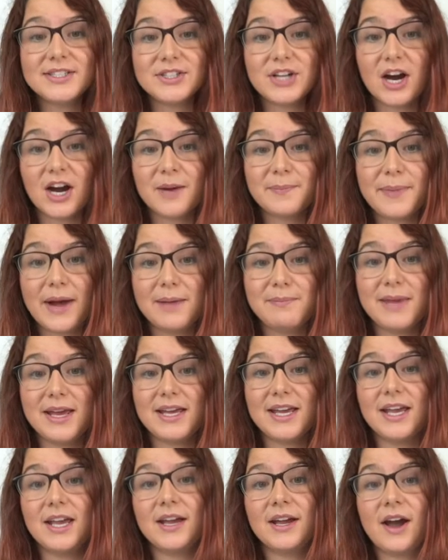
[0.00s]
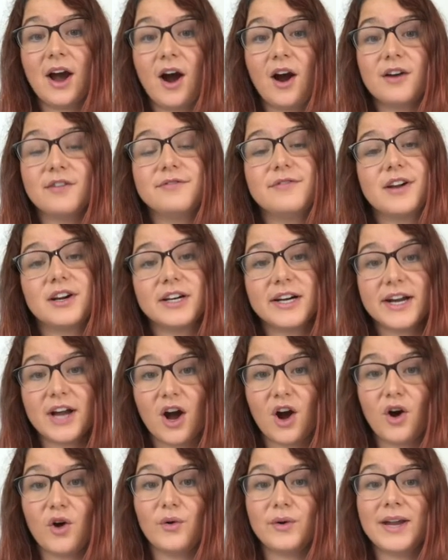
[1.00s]
start by making our very
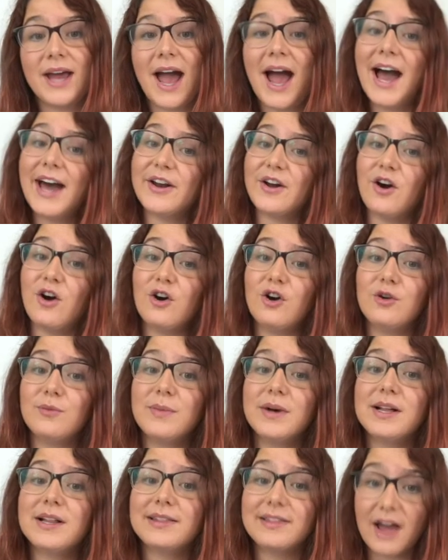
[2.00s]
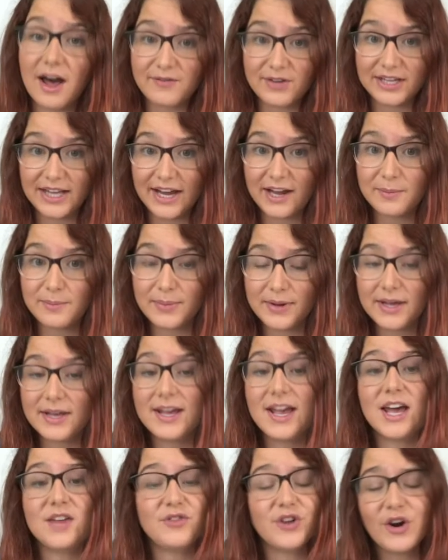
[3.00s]
own at-home lava lamp.
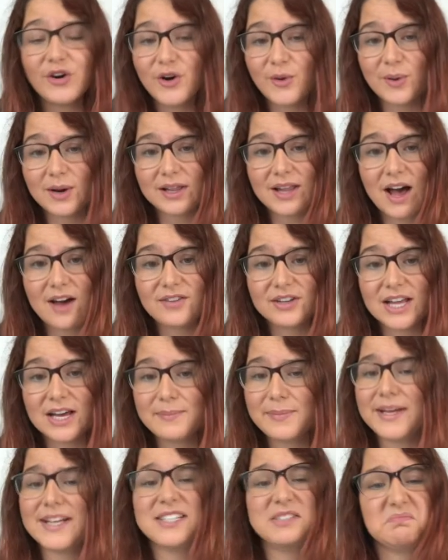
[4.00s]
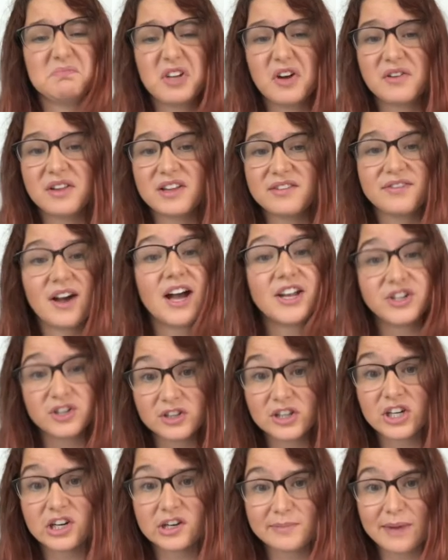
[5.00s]
If you don't know what a lava lamp is, totally fine. You'll
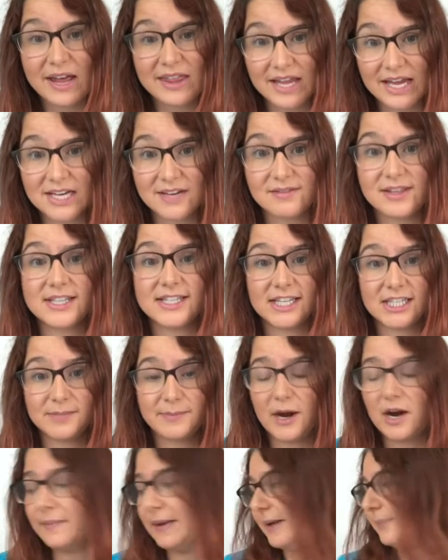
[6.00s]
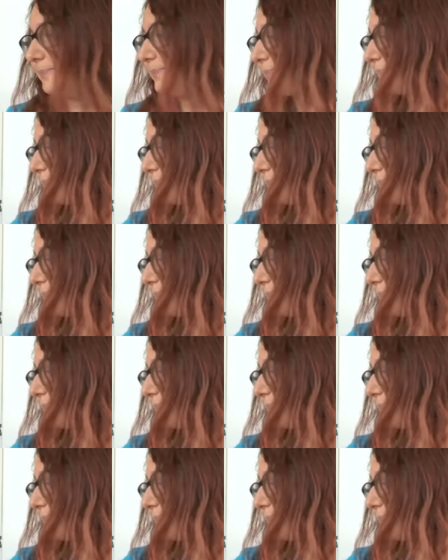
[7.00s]
learn by the end of this experiment.